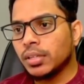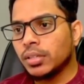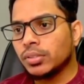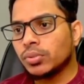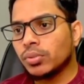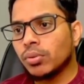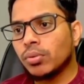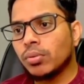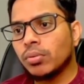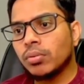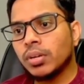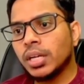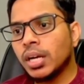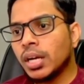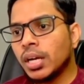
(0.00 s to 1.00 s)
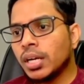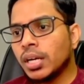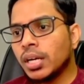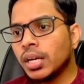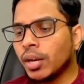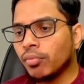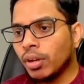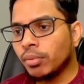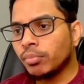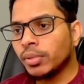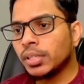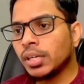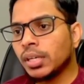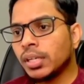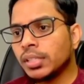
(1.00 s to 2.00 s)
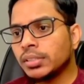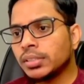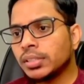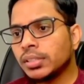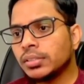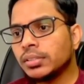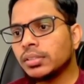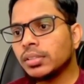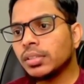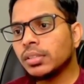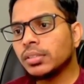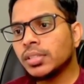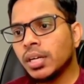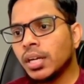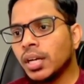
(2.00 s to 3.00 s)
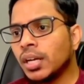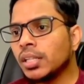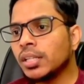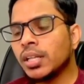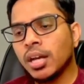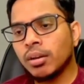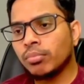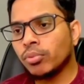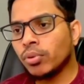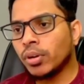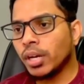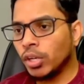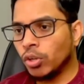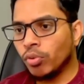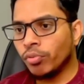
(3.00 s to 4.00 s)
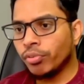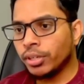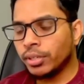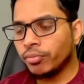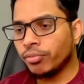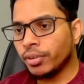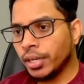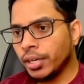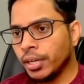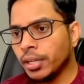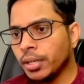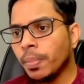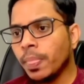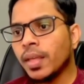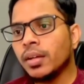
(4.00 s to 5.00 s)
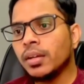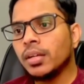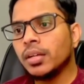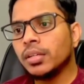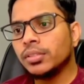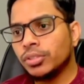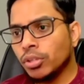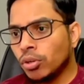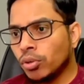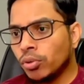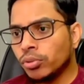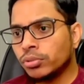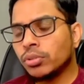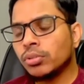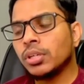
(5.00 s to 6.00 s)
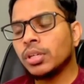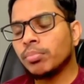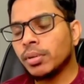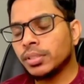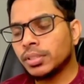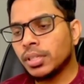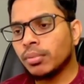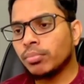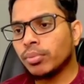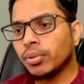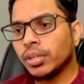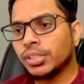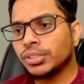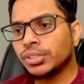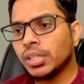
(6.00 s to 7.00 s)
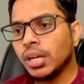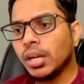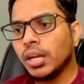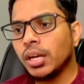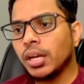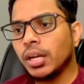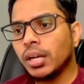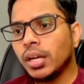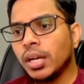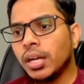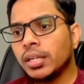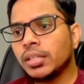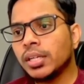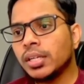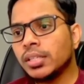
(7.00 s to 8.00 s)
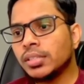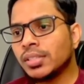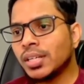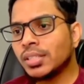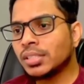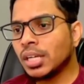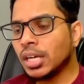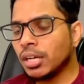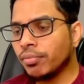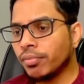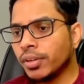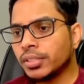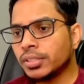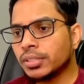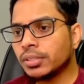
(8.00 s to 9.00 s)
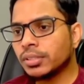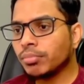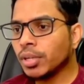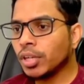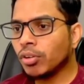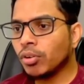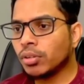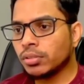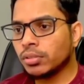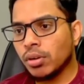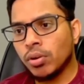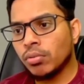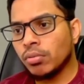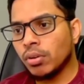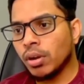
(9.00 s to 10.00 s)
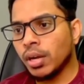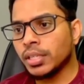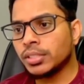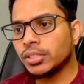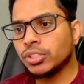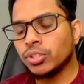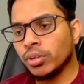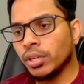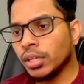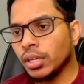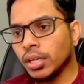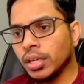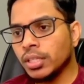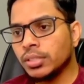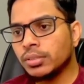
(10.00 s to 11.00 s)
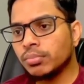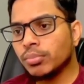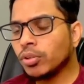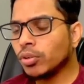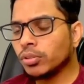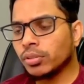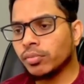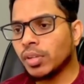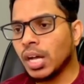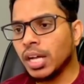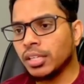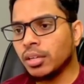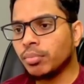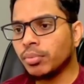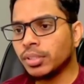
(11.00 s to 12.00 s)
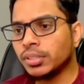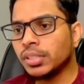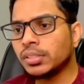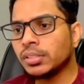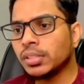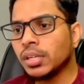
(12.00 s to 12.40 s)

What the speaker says: So regarding the environmental concerns, generally they are more eco-friendly, zero ozone depletion potential, and the discharge side effects may cause loud noise during release because of the higher pressures.